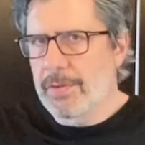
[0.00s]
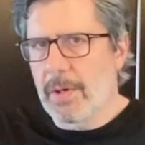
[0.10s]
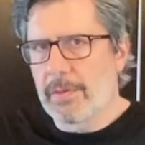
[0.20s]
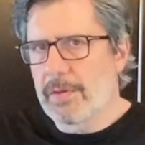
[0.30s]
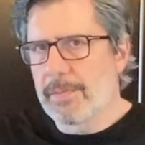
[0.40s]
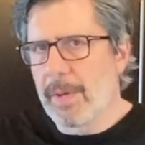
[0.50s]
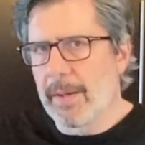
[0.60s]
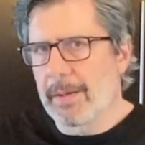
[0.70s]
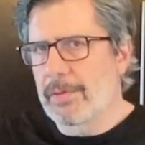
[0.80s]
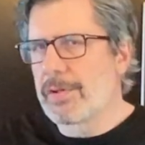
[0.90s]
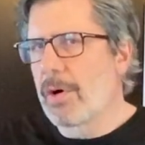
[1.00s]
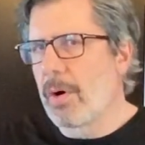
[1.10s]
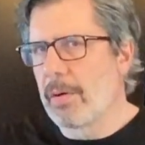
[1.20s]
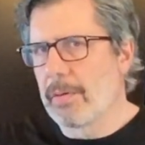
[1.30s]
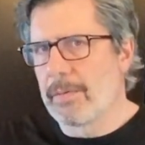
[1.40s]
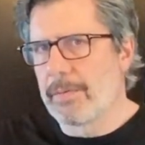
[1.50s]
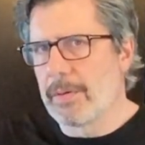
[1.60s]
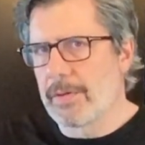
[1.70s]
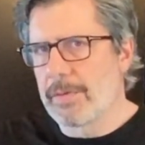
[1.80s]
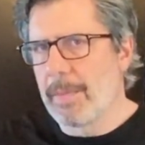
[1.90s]
start to smell like your starter.
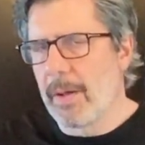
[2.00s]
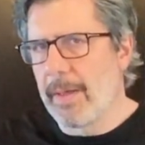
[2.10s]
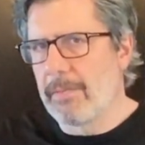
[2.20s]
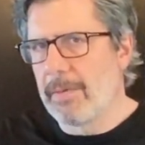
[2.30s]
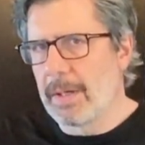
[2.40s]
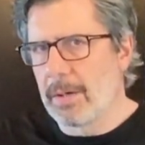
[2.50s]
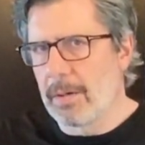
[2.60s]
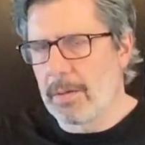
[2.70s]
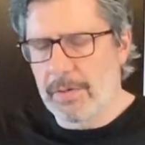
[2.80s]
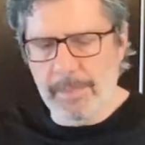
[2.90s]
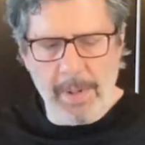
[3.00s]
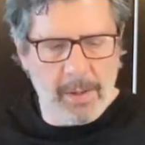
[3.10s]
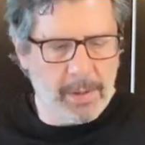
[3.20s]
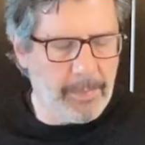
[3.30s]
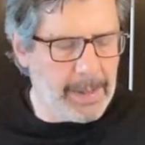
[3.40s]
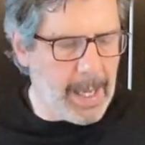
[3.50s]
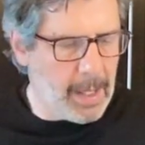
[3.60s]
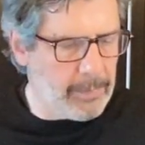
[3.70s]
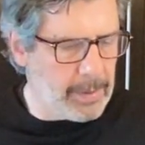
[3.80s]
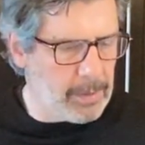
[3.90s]
You'll smell that vinegar smell coming
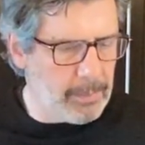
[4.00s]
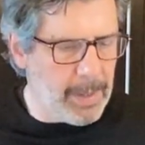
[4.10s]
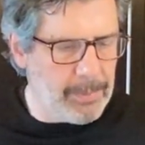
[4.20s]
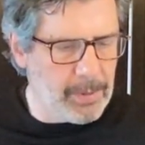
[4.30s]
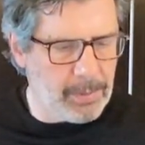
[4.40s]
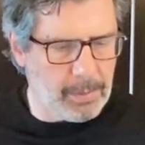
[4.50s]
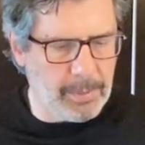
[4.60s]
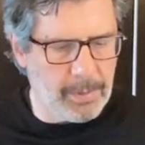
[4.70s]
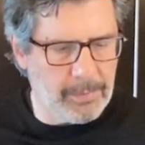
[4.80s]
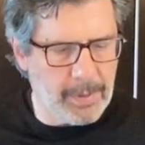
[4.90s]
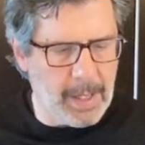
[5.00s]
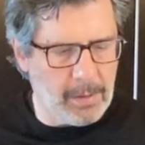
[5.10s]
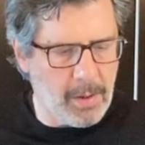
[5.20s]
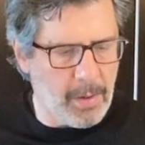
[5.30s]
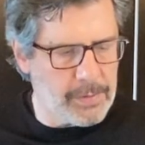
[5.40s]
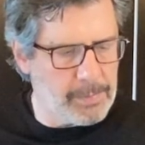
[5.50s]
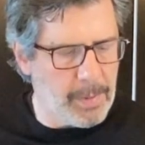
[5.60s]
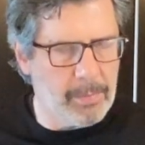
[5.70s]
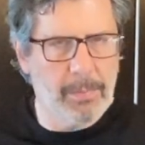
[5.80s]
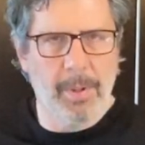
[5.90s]
out of it, or maybe a little bit of alcohol
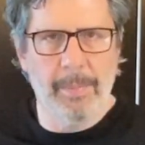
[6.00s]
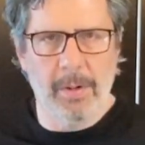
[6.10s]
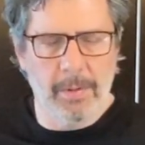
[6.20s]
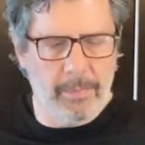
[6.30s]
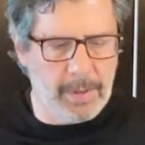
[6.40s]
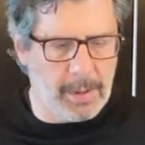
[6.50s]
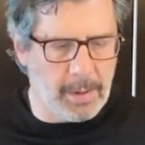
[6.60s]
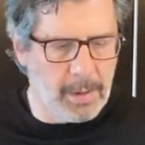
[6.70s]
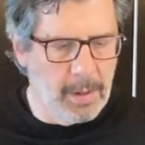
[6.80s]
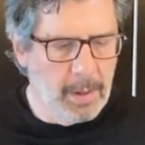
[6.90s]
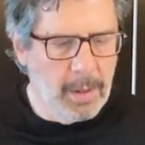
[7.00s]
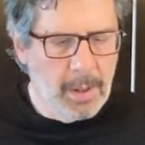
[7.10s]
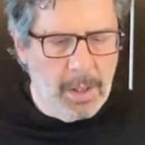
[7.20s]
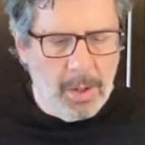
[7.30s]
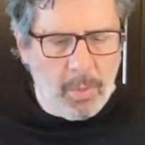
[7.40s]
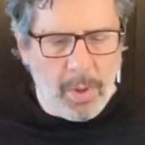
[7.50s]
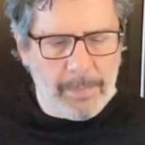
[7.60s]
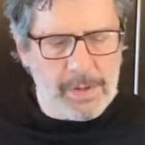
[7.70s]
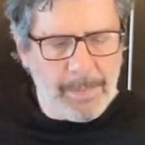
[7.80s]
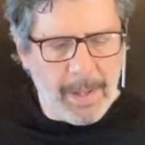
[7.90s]
smell, but primarily vinegar. What
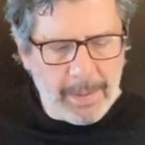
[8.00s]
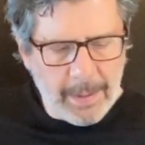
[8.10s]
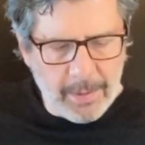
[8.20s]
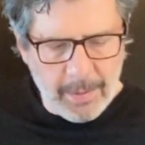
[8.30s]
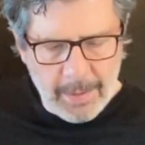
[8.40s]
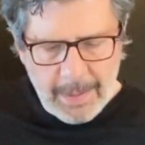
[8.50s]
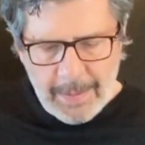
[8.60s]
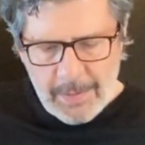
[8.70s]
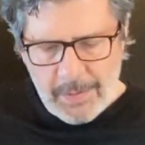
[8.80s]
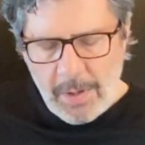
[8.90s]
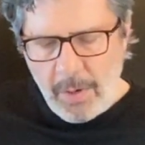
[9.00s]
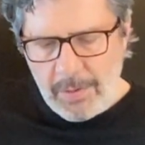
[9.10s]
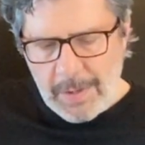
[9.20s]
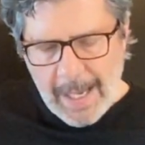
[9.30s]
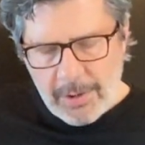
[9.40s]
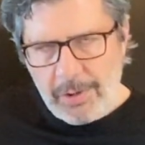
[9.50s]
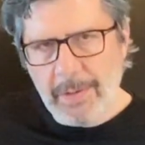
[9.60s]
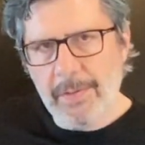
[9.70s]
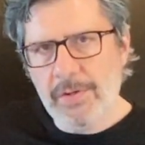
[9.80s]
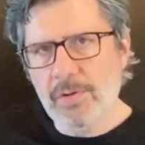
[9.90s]
I'm smelling here in this dough is actually
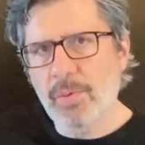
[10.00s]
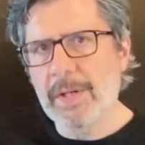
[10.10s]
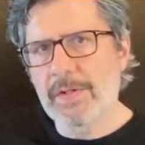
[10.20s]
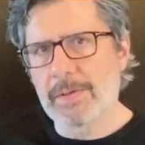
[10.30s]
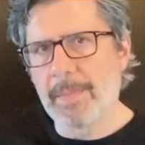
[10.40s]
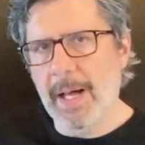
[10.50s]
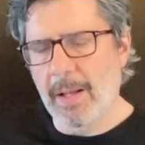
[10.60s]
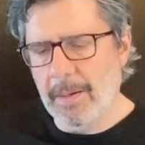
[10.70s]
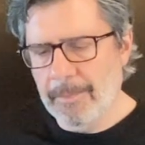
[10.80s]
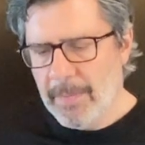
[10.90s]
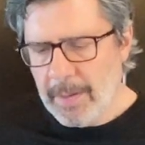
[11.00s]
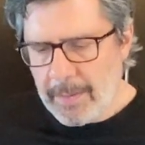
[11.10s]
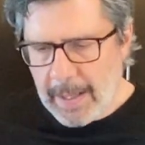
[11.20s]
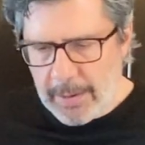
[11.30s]
the sweet smell that I